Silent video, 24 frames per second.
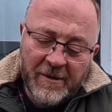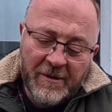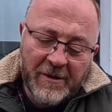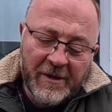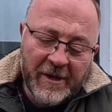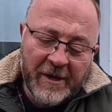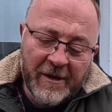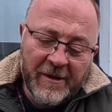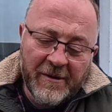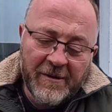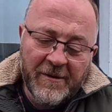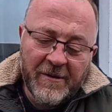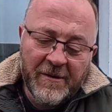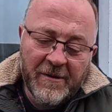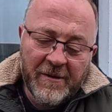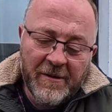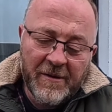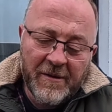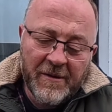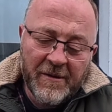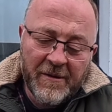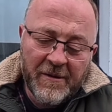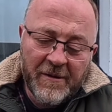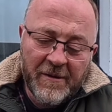you can.
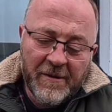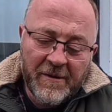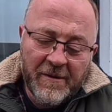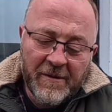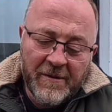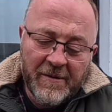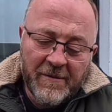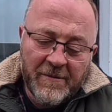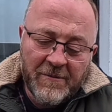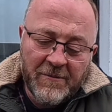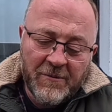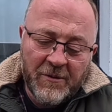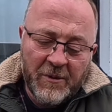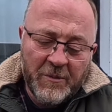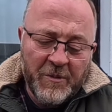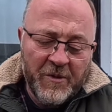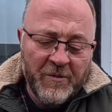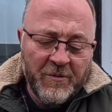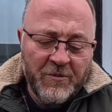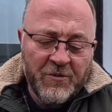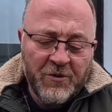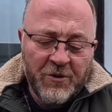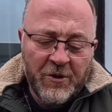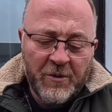Don't want to
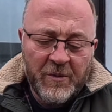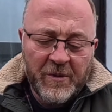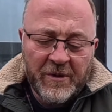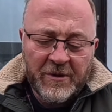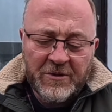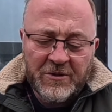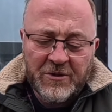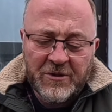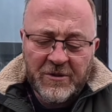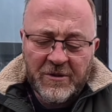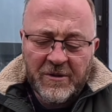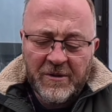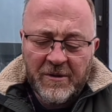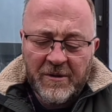move them too much.